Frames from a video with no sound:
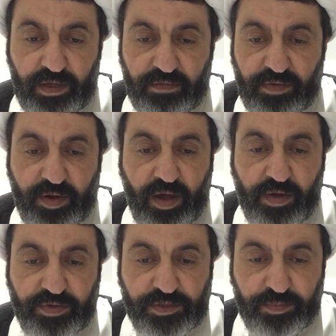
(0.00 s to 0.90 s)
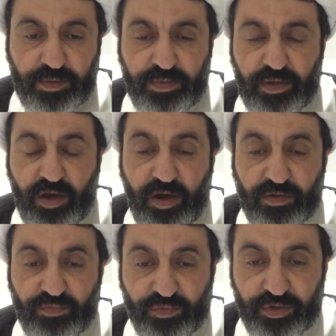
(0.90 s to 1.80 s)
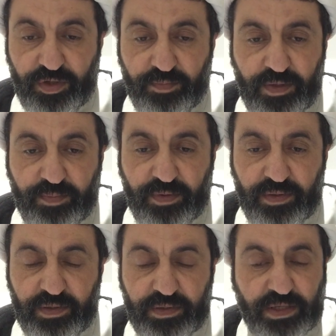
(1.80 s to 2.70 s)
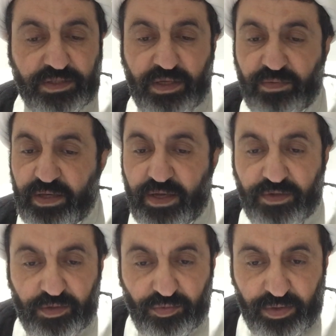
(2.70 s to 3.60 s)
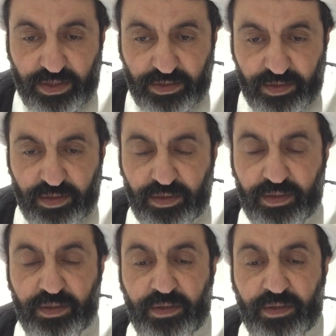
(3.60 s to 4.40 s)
even honest people hardworking people they say we cannot do anything